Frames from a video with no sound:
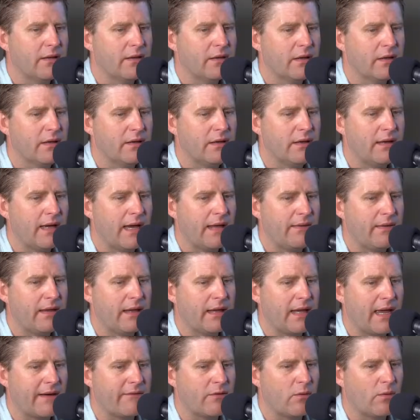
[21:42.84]
the I
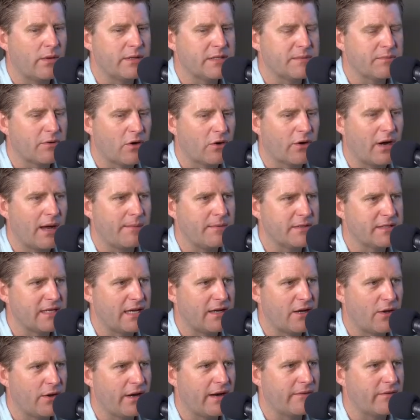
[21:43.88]
think everyone's programmed to say
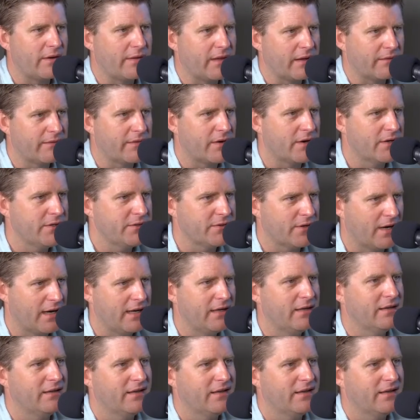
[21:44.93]
no to everything first, right?